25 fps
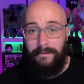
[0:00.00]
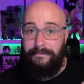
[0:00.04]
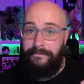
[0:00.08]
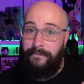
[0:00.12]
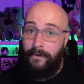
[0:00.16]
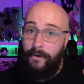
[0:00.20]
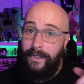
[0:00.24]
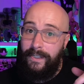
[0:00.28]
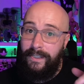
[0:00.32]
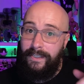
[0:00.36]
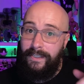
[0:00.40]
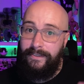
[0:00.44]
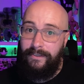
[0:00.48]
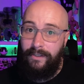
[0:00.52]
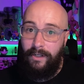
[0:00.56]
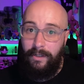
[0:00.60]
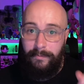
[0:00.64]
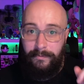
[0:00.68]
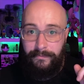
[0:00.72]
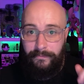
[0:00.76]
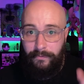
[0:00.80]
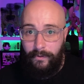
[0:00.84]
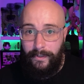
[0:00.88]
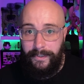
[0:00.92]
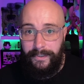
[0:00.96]
Finally though,
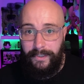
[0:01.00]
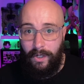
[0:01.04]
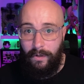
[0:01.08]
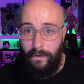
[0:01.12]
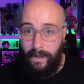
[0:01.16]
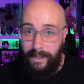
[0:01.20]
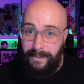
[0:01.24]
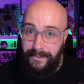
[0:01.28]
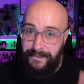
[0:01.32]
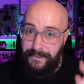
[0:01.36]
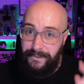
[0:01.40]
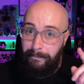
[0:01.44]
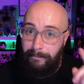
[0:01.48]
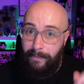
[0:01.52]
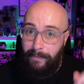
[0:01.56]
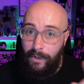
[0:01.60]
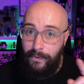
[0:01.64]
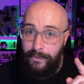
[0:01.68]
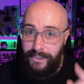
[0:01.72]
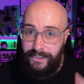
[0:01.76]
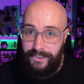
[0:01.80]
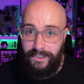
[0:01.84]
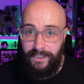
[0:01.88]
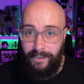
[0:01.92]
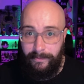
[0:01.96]
before I go, there's a
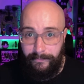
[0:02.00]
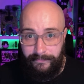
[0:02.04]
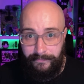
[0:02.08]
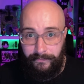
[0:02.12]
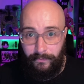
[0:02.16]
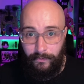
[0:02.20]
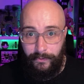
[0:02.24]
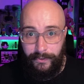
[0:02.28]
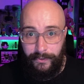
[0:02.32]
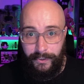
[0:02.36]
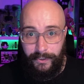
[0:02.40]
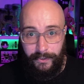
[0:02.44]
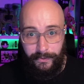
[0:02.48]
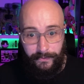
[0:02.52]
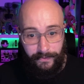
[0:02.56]
bonus tip for you,